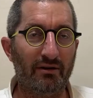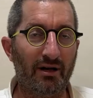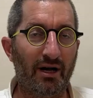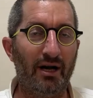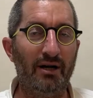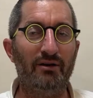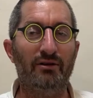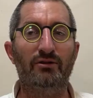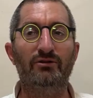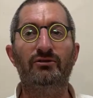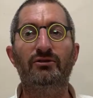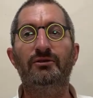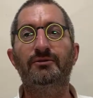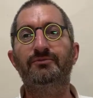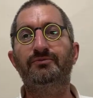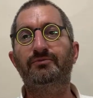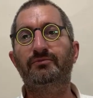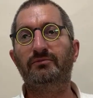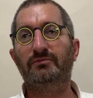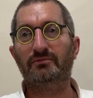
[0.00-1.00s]
idols,
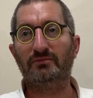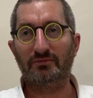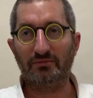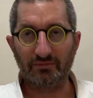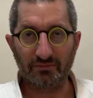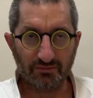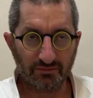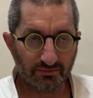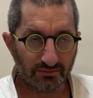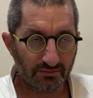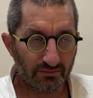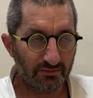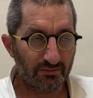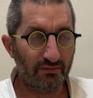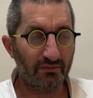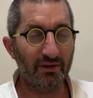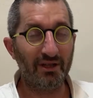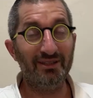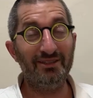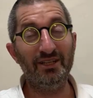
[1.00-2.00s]

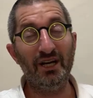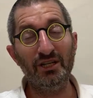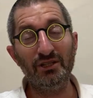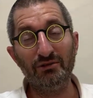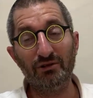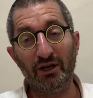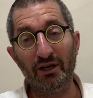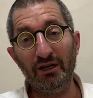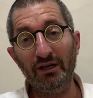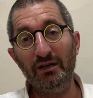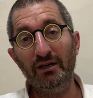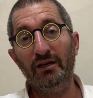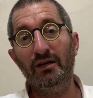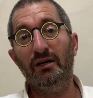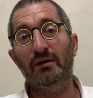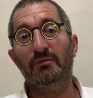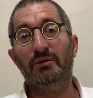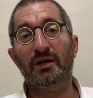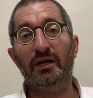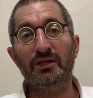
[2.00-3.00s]
etc.
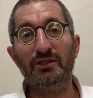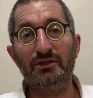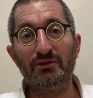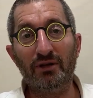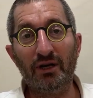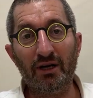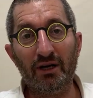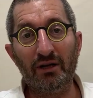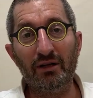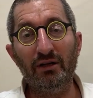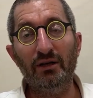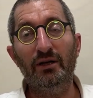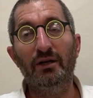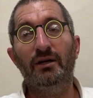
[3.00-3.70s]
Bnei Israel,